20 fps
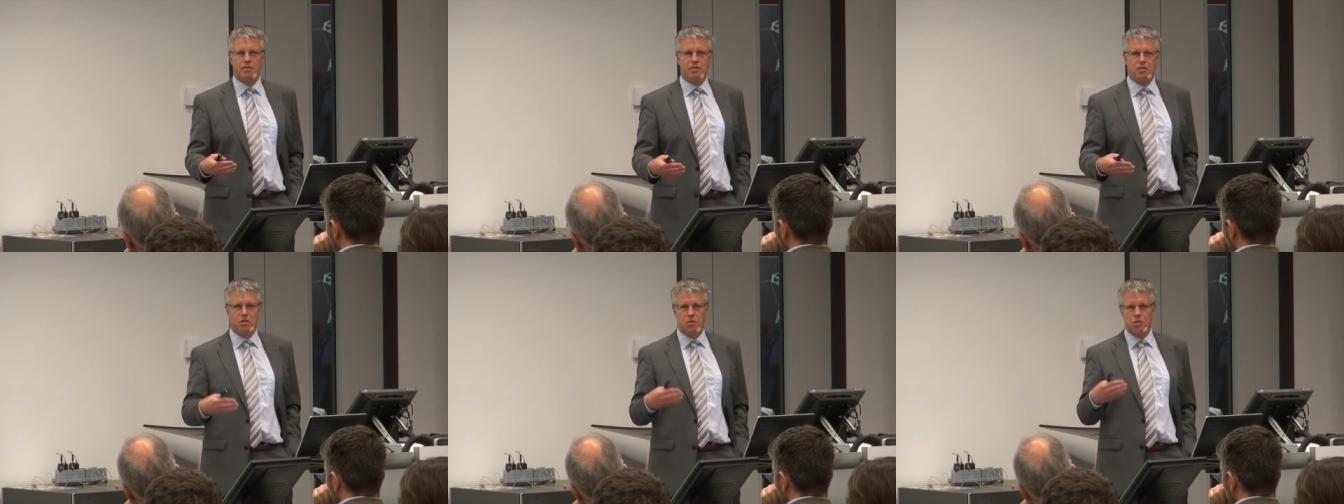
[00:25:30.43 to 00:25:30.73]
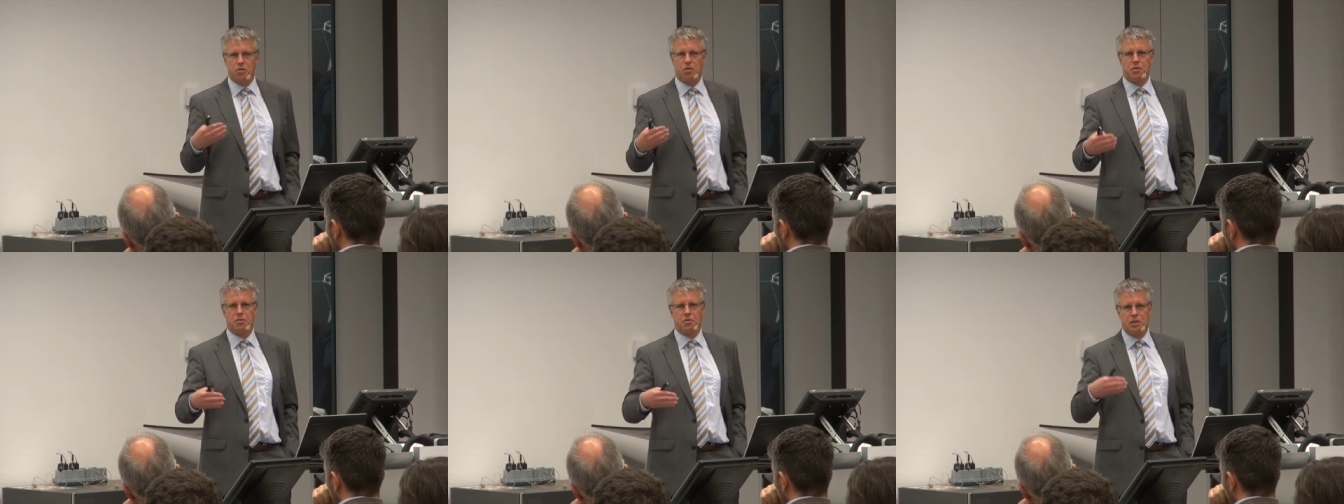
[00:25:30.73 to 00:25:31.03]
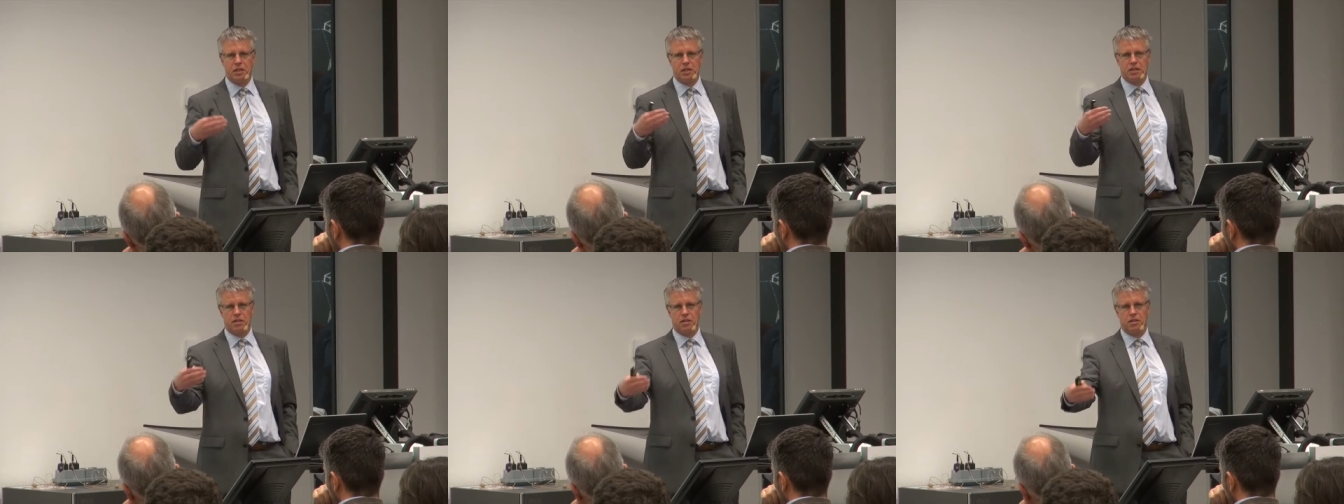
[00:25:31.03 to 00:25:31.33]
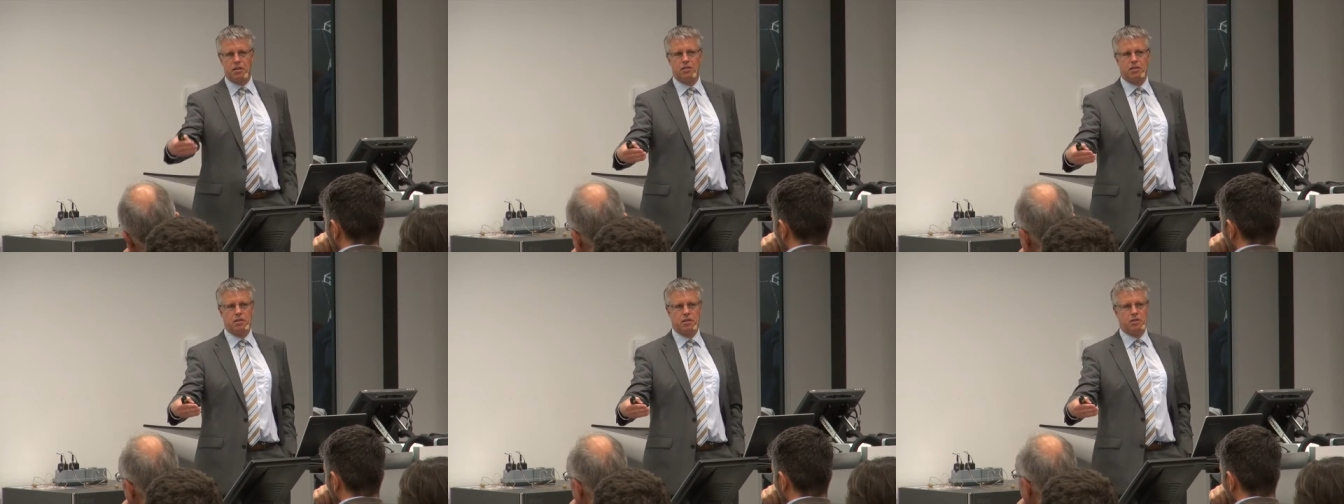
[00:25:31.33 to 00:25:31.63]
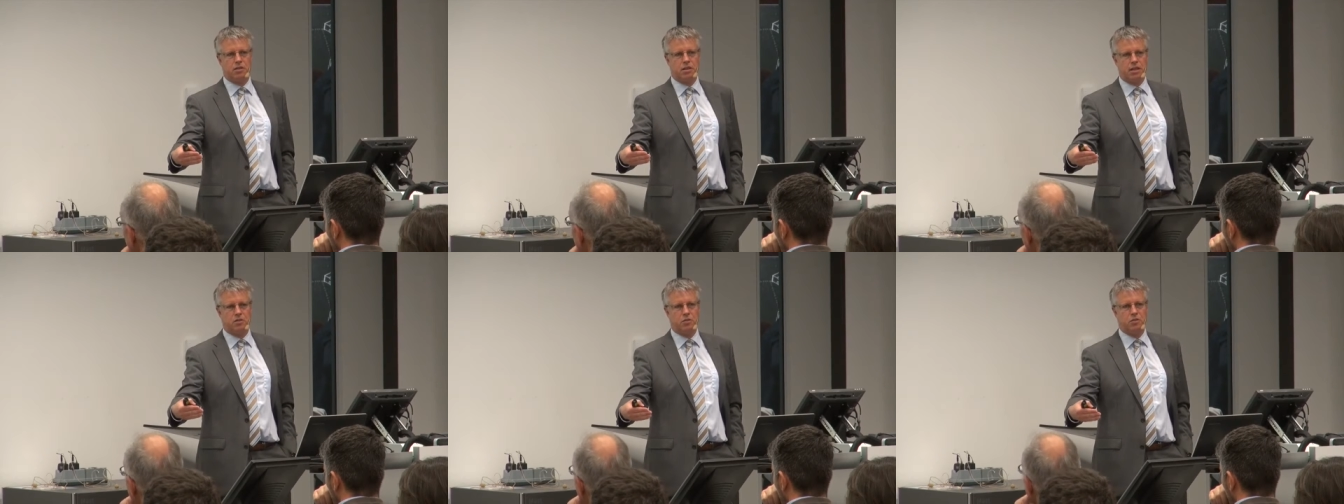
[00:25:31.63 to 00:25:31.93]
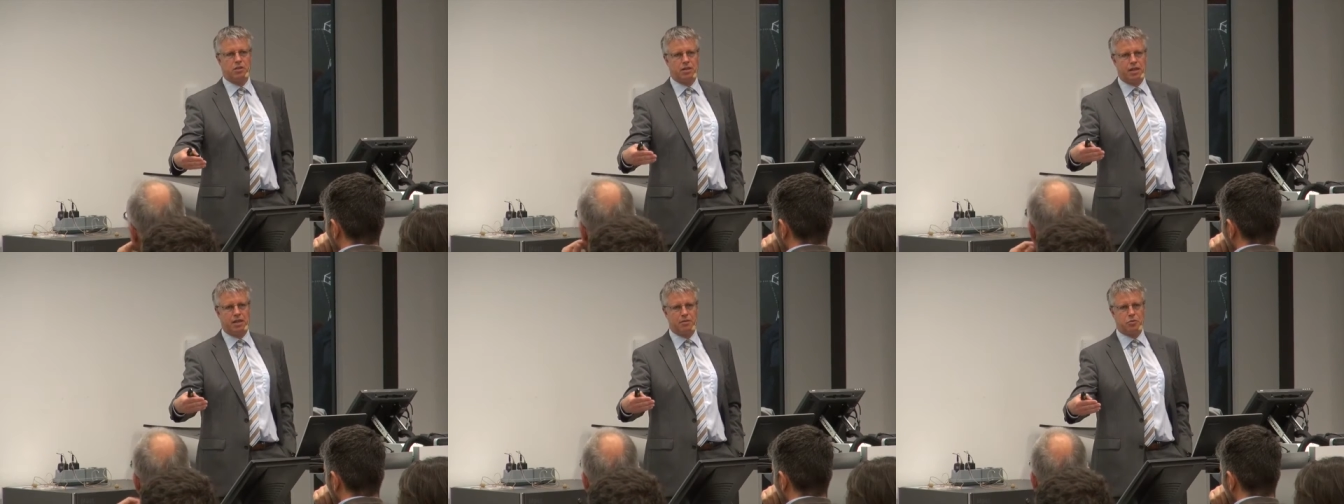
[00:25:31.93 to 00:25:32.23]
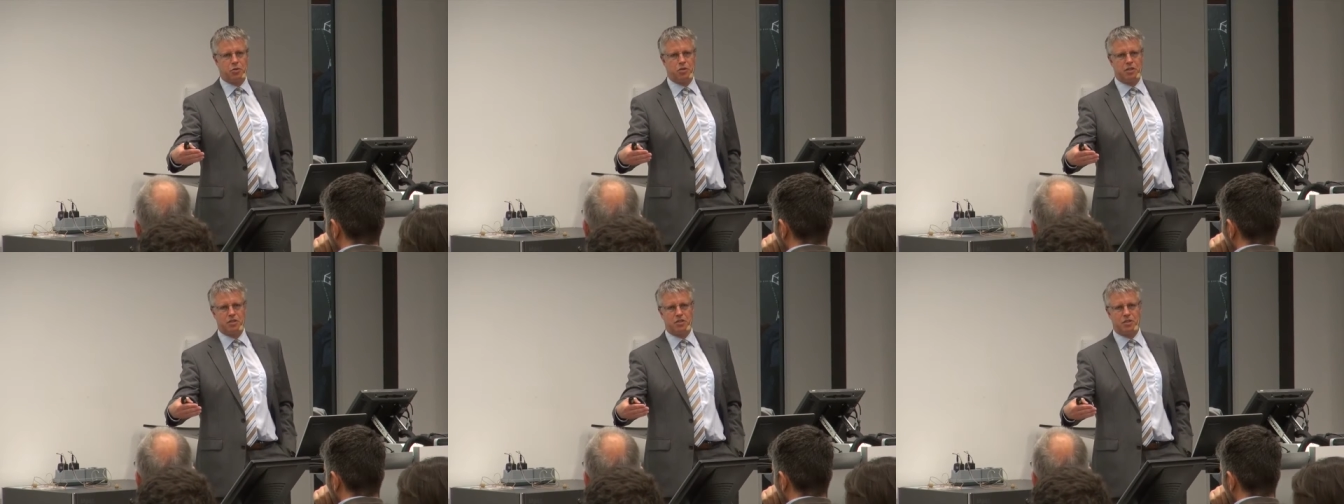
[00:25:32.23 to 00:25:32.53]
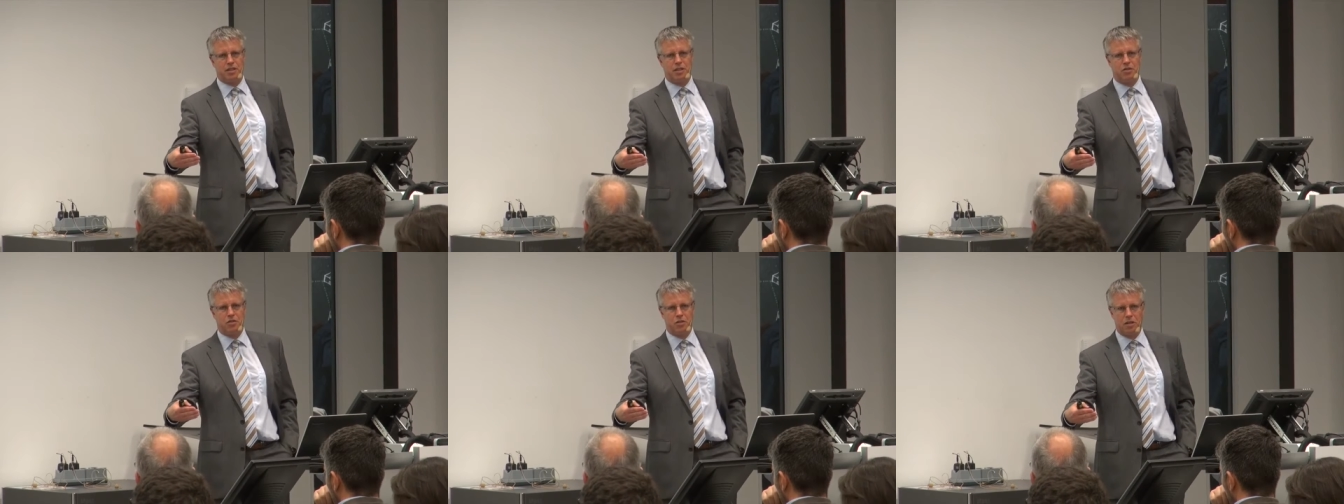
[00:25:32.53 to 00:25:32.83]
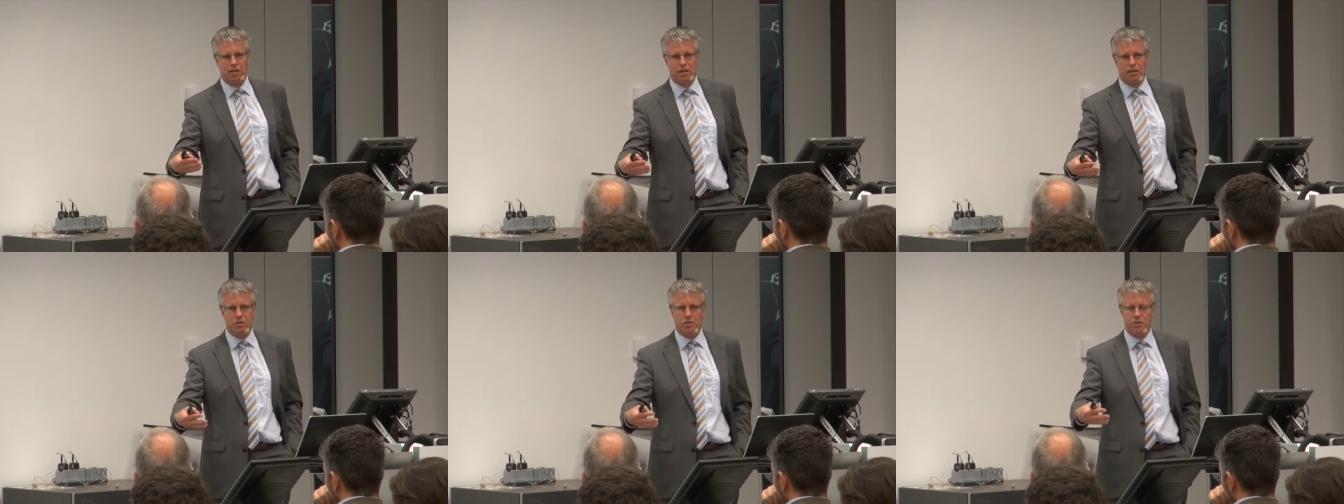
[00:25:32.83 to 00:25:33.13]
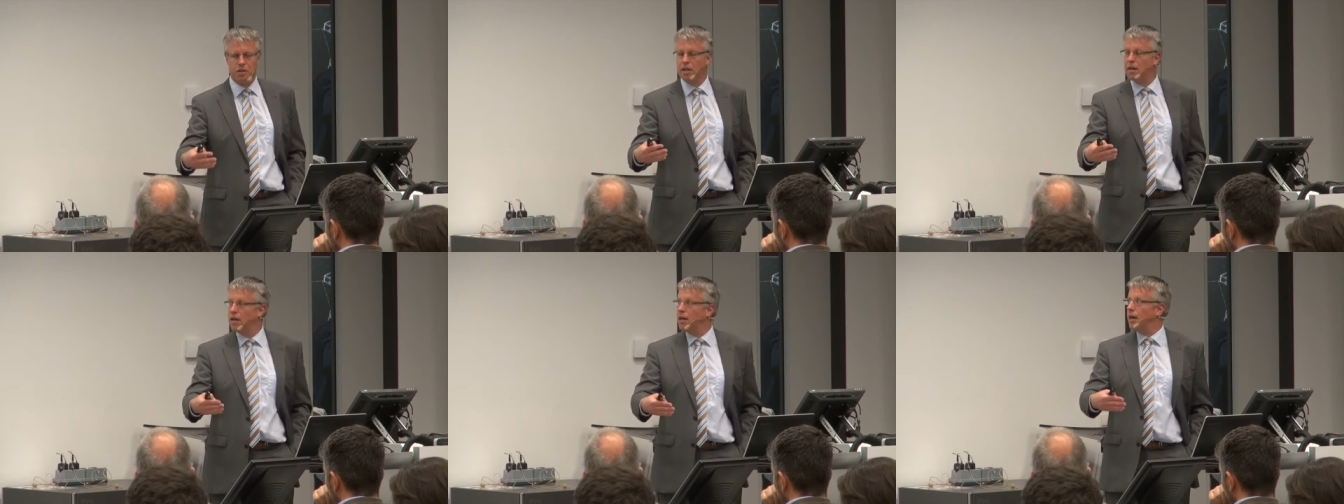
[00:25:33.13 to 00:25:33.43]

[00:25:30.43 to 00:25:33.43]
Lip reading: So not really that you have to exchange the lens